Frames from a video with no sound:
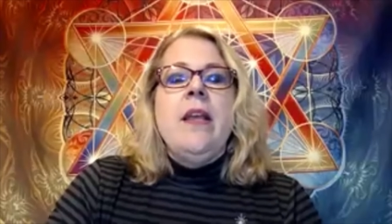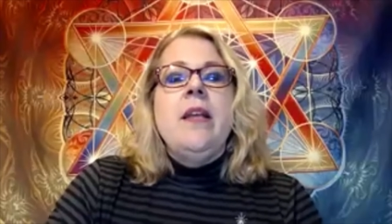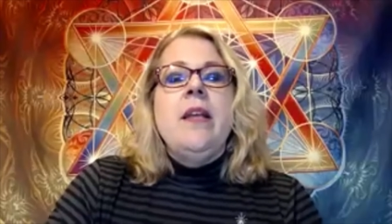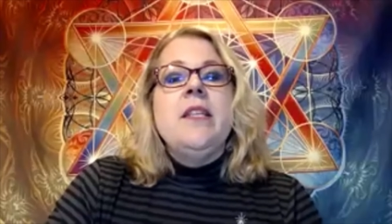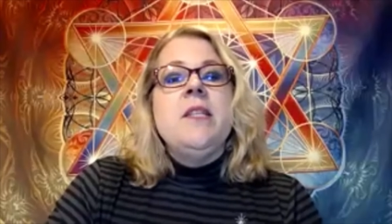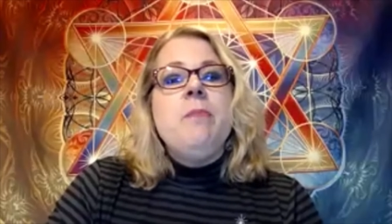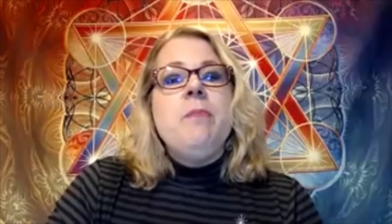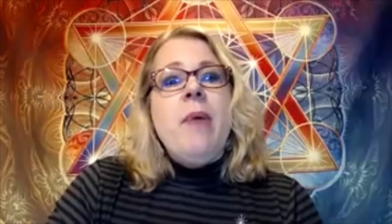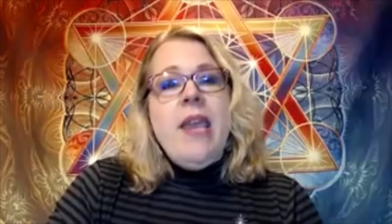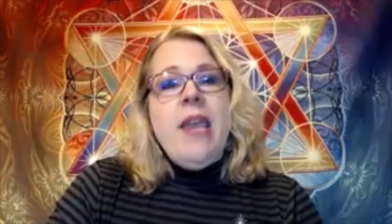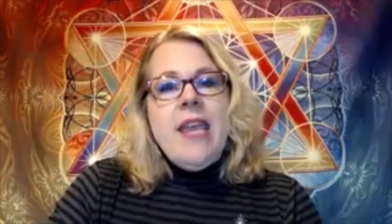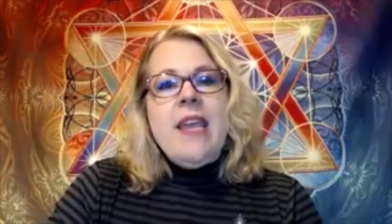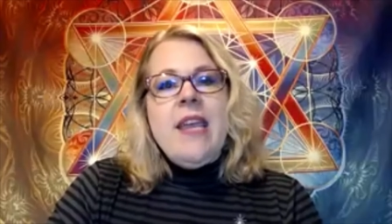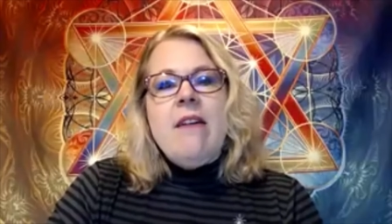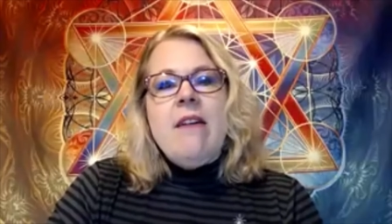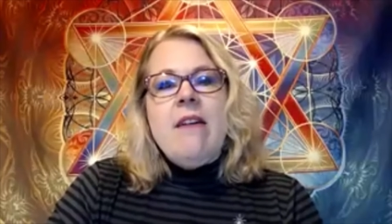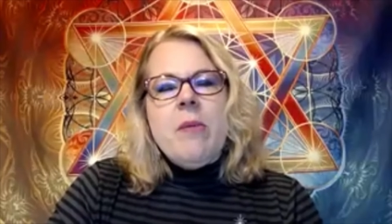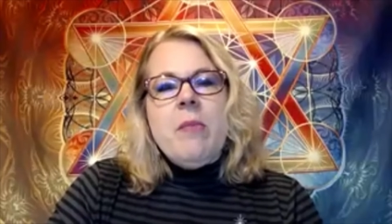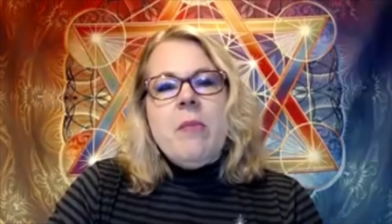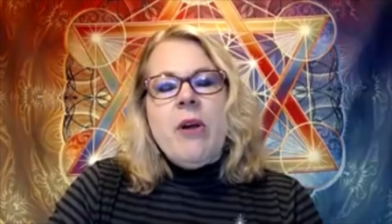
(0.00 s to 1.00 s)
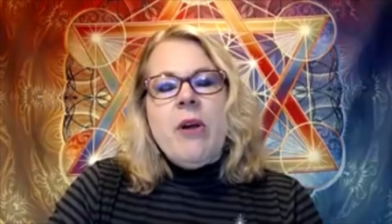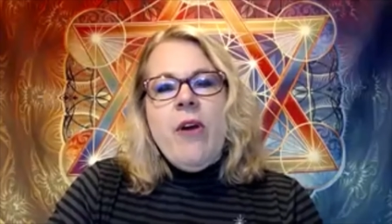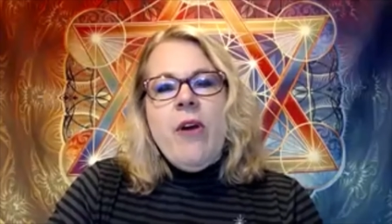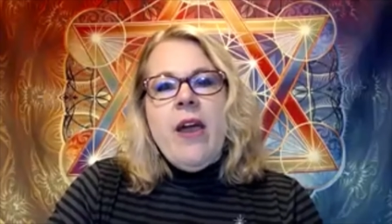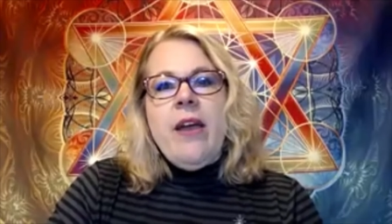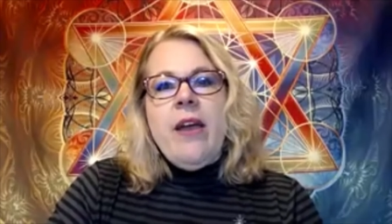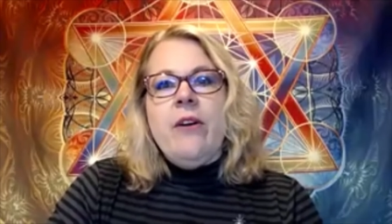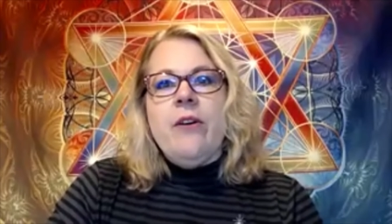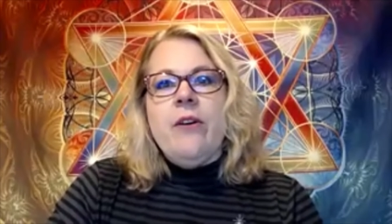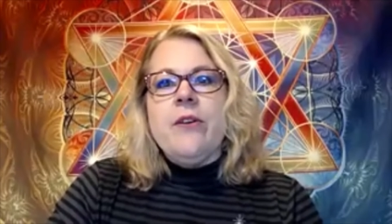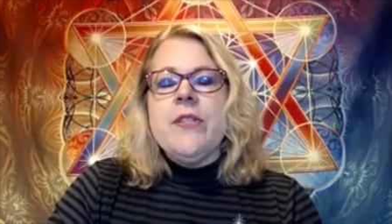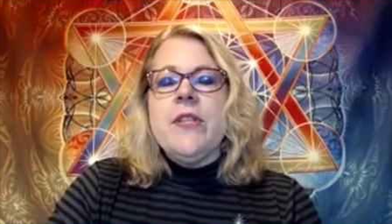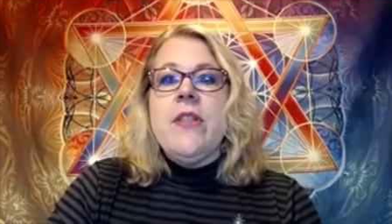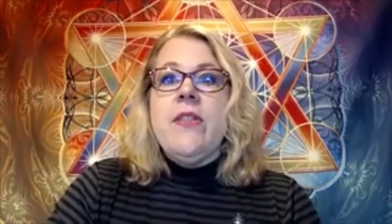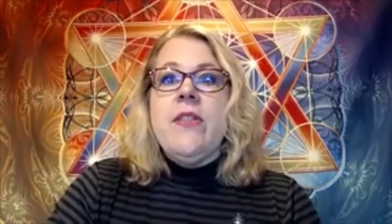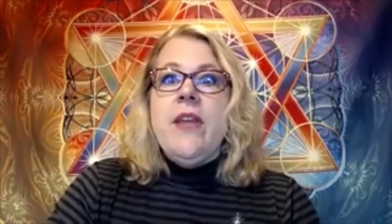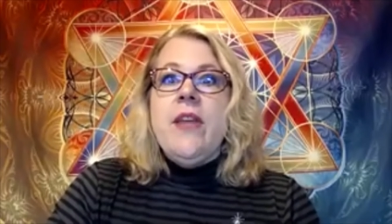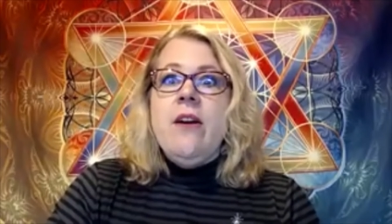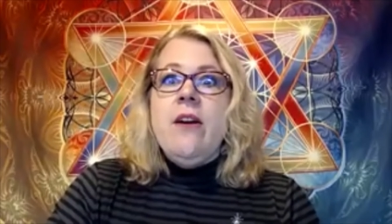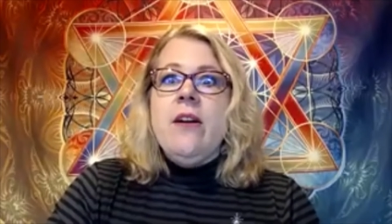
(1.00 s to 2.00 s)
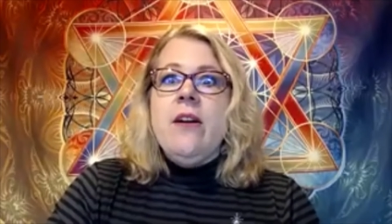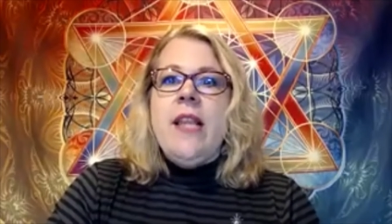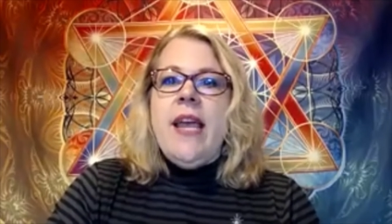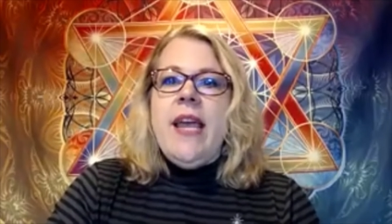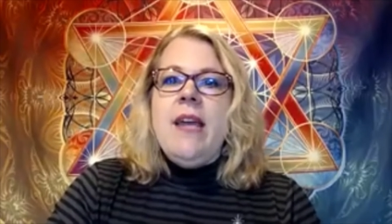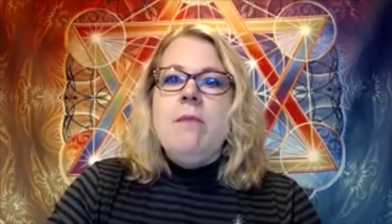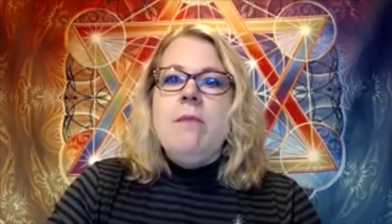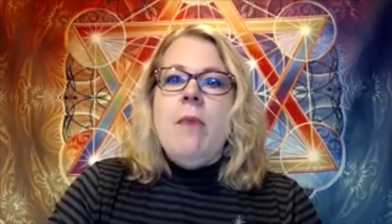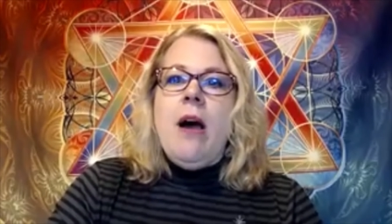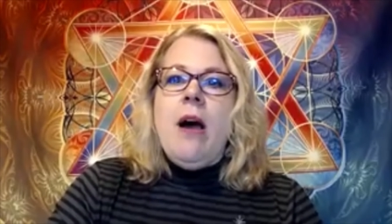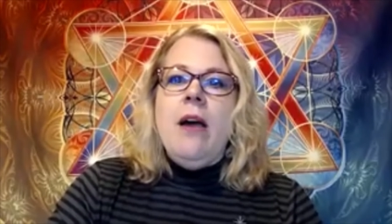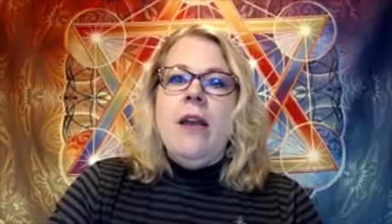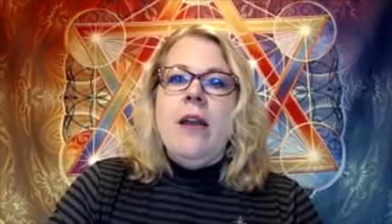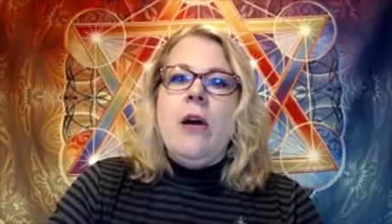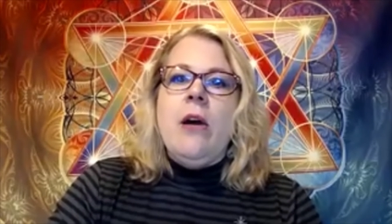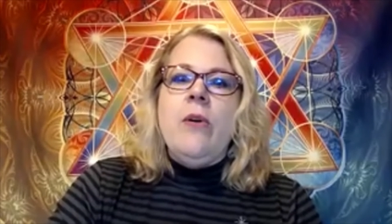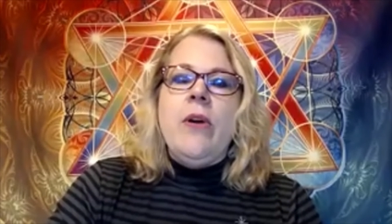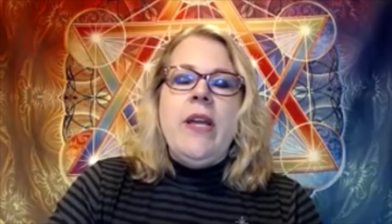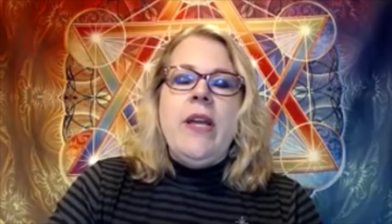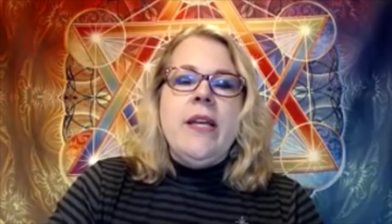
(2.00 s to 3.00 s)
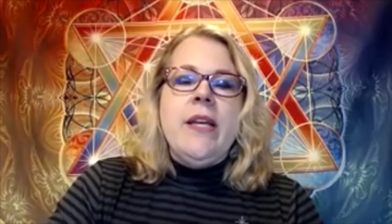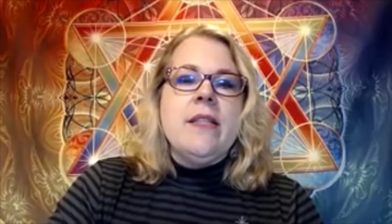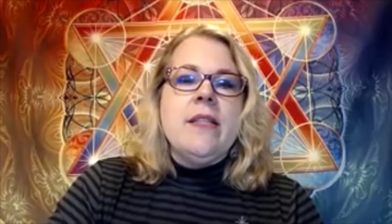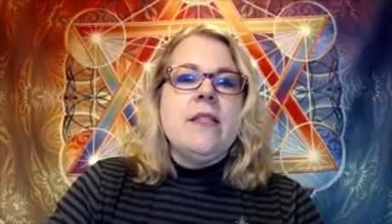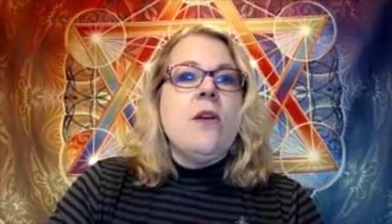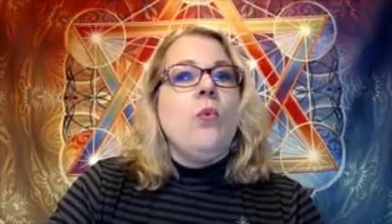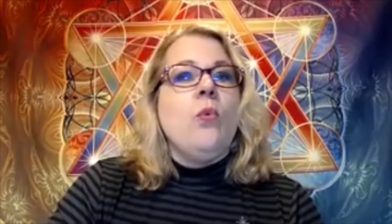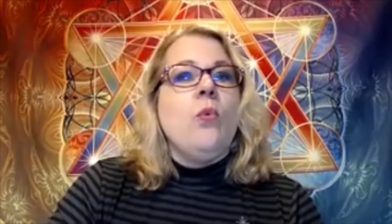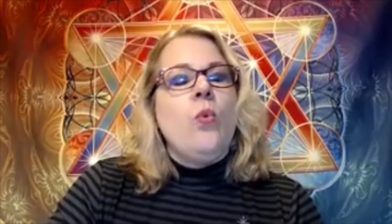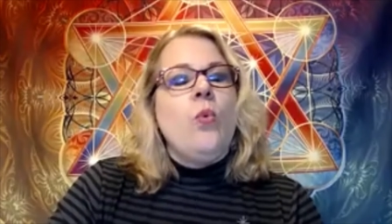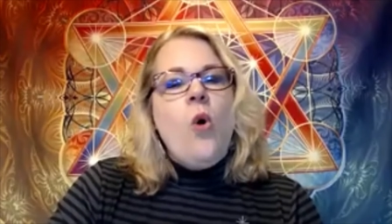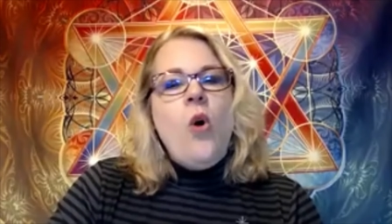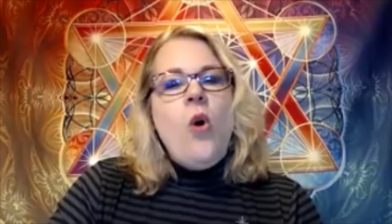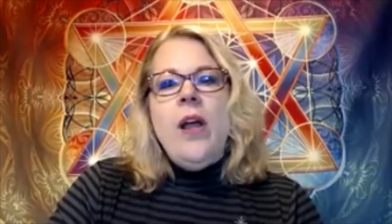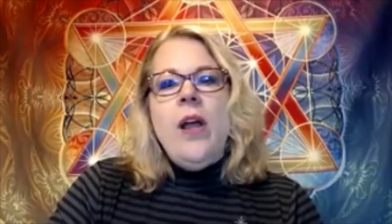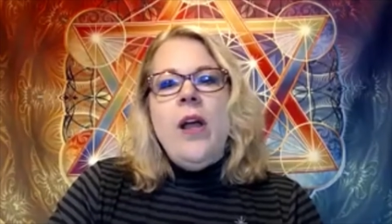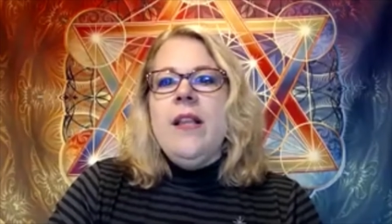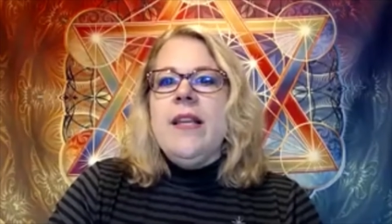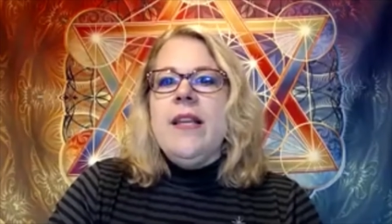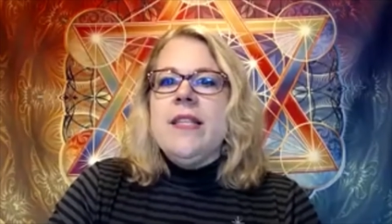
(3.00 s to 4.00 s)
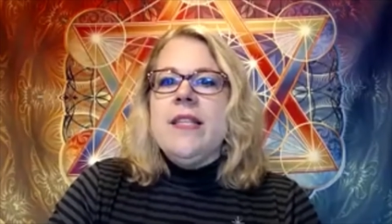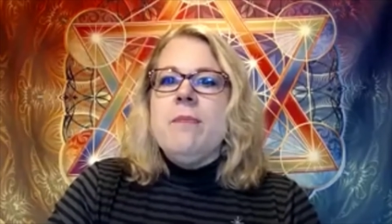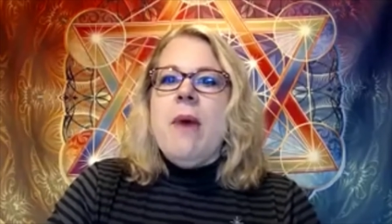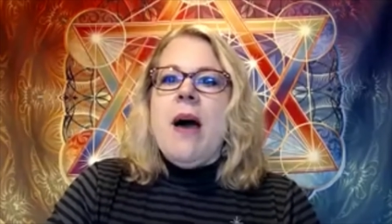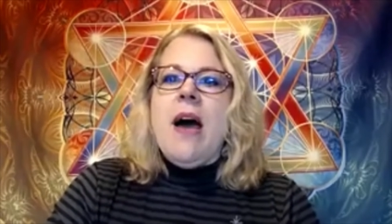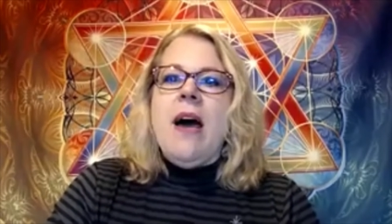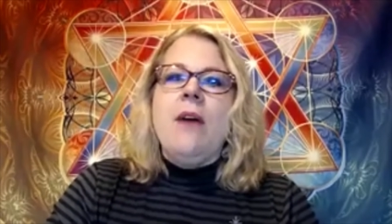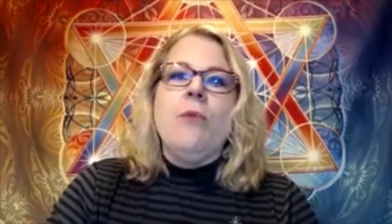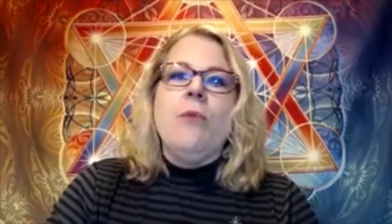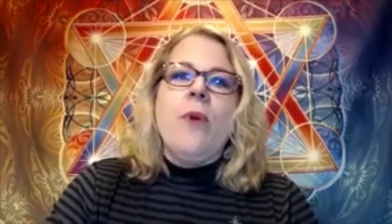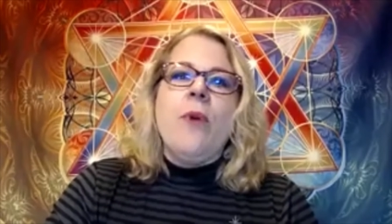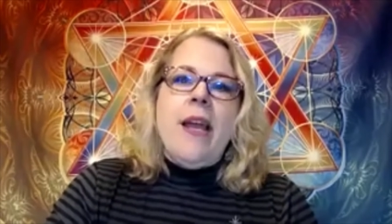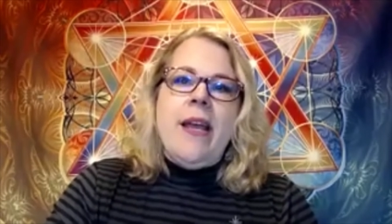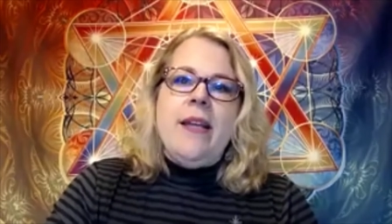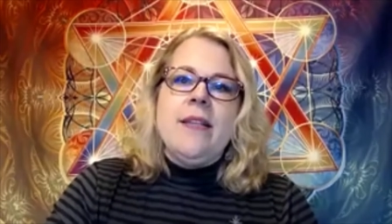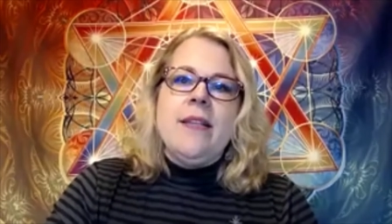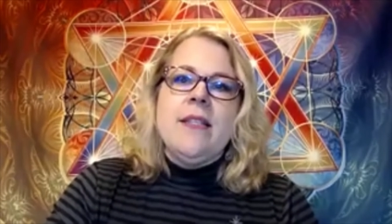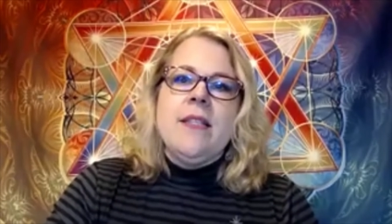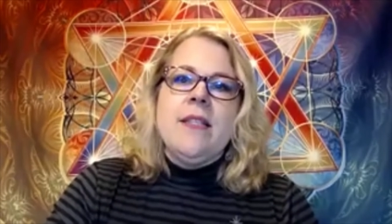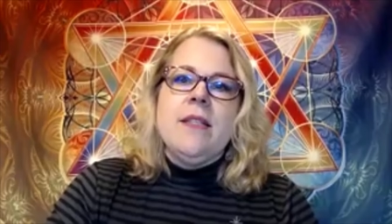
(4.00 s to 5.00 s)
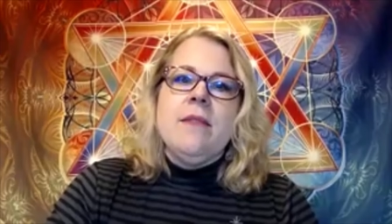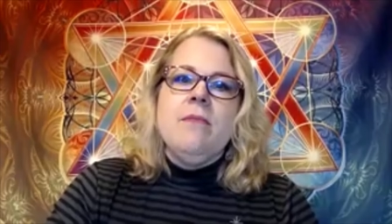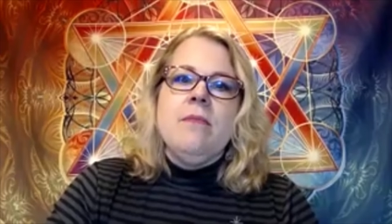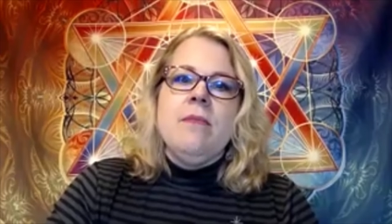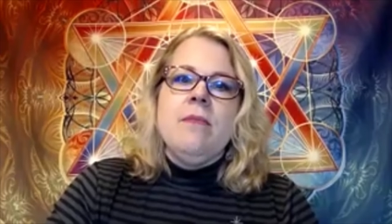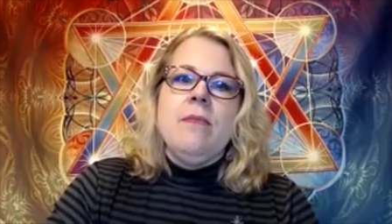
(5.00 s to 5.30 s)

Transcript: Speaking of the McGregors, their clan motto is "Royal is my race."